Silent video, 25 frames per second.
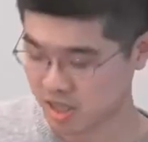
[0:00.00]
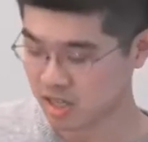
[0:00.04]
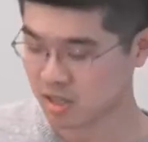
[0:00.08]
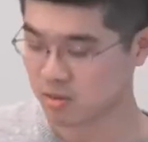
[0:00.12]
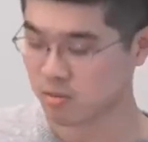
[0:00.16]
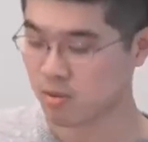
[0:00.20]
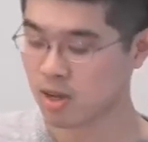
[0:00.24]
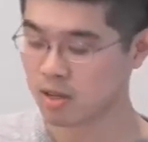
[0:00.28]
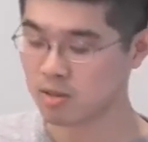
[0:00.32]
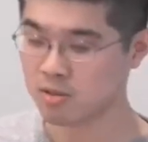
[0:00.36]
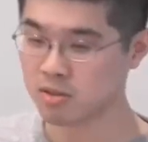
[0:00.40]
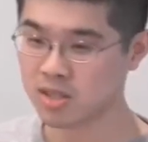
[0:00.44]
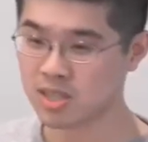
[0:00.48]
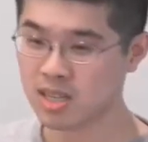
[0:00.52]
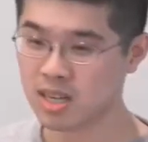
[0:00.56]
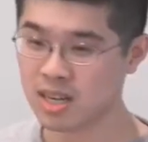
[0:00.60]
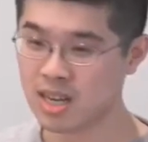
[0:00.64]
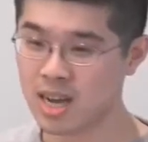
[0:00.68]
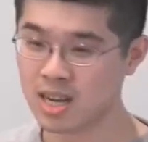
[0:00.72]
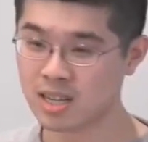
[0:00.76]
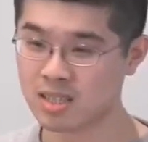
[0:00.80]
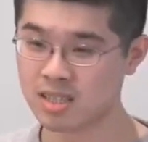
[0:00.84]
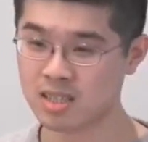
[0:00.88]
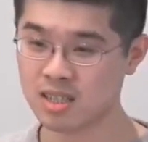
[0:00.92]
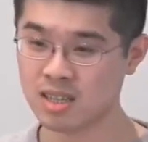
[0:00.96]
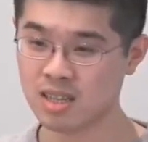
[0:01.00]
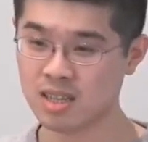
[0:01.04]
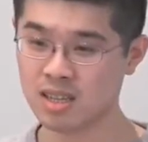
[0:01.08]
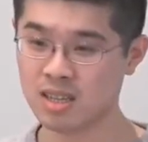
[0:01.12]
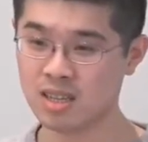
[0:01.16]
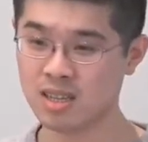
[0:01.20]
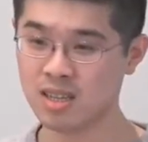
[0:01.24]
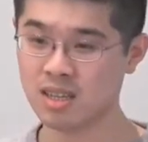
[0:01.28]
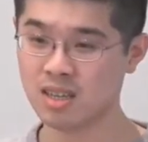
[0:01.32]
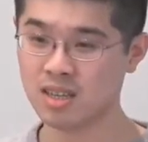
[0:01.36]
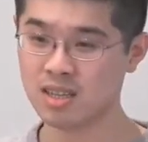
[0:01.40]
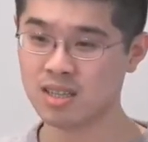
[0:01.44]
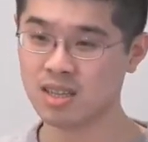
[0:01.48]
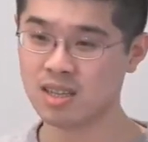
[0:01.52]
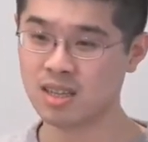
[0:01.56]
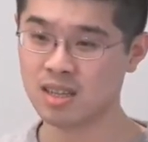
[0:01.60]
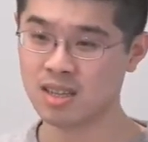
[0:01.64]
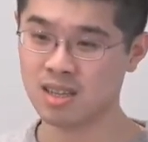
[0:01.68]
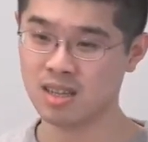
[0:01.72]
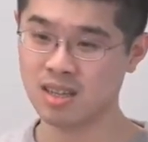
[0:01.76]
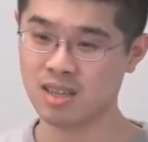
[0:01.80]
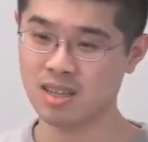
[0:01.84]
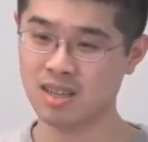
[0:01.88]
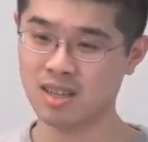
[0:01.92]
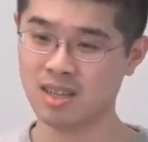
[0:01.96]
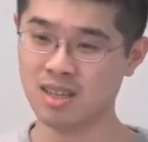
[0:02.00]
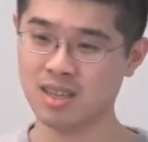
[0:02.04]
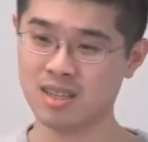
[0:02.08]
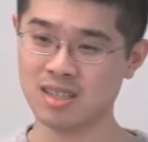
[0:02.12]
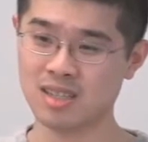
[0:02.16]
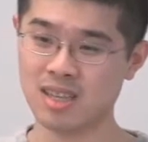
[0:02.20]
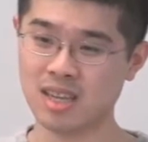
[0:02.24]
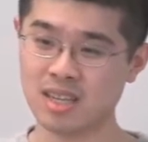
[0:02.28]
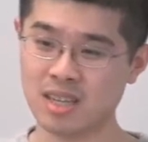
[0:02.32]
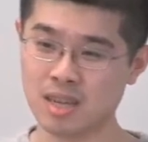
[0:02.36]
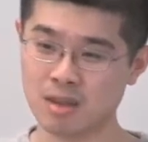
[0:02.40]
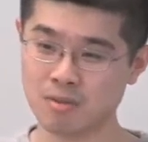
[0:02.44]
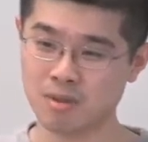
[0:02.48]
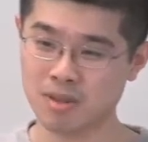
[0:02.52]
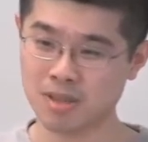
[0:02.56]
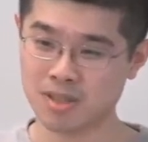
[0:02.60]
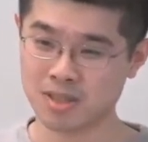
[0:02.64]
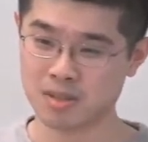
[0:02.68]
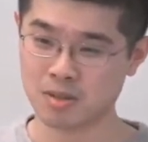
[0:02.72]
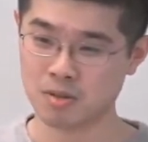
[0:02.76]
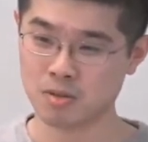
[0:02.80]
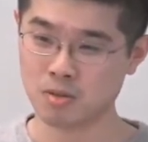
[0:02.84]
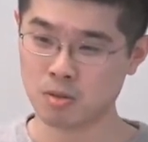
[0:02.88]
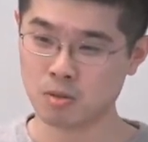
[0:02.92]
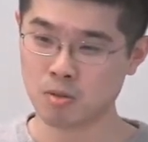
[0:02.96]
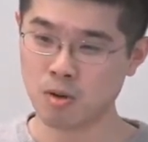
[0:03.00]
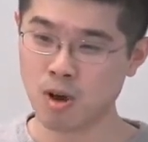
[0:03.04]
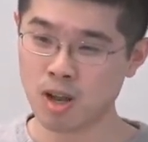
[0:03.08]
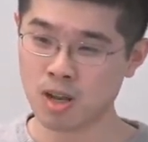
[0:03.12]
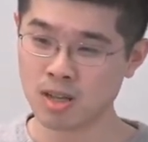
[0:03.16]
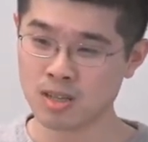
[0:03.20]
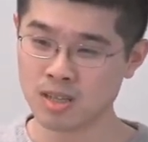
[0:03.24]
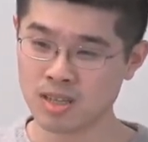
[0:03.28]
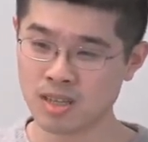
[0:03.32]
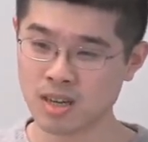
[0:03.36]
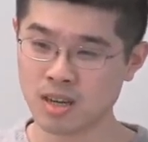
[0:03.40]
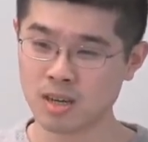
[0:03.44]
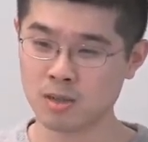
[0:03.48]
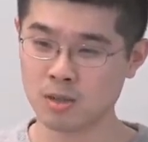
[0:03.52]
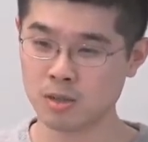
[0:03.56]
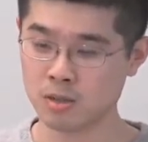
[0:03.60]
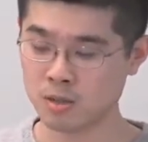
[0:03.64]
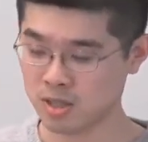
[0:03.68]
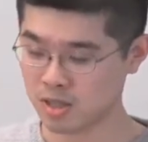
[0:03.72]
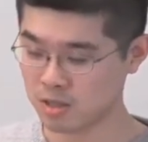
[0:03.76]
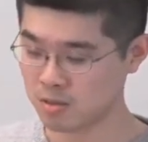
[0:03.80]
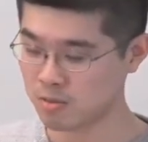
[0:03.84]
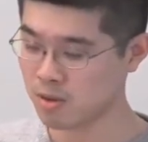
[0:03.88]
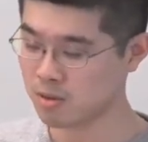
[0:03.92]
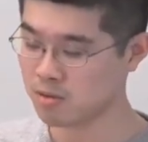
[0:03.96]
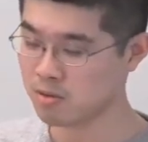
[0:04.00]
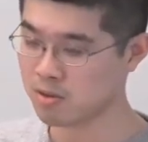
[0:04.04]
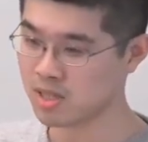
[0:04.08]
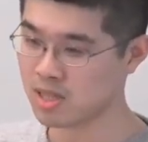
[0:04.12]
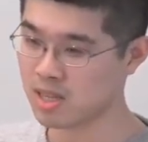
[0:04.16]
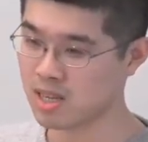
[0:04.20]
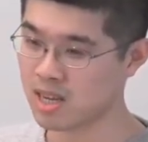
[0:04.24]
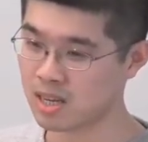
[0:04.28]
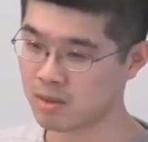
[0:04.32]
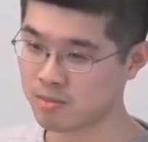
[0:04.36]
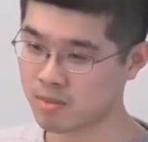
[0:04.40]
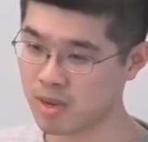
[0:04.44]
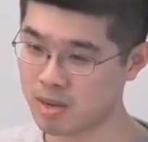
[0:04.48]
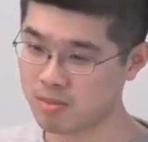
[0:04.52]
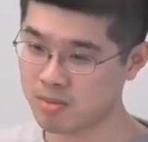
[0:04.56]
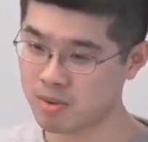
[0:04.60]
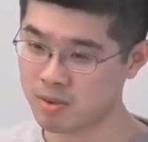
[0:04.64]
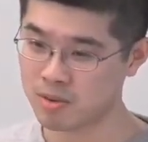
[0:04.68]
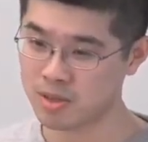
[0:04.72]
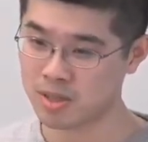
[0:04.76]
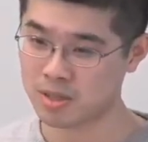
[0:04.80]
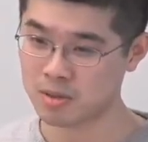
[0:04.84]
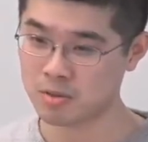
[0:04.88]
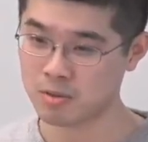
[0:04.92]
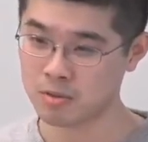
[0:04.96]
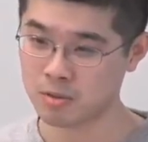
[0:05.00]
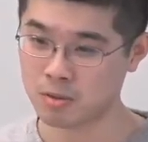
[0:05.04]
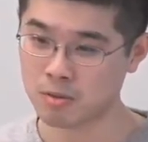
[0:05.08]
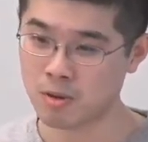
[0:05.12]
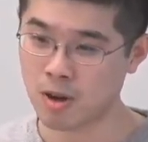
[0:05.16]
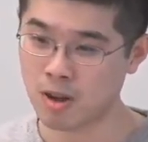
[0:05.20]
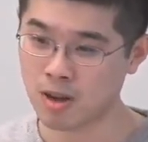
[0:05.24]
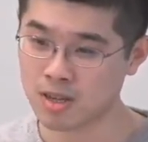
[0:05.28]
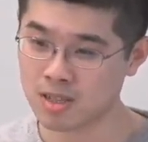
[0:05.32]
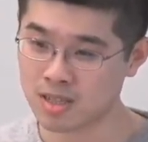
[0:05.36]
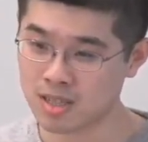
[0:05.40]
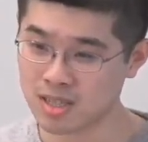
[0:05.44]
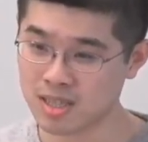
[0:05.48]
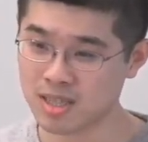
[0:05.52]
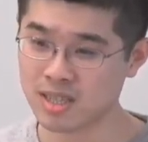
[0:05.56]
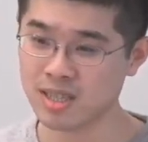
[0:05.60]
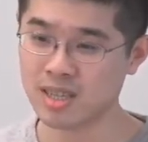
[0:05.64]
want to select the the data with good quality or you just want to select paper with good quality.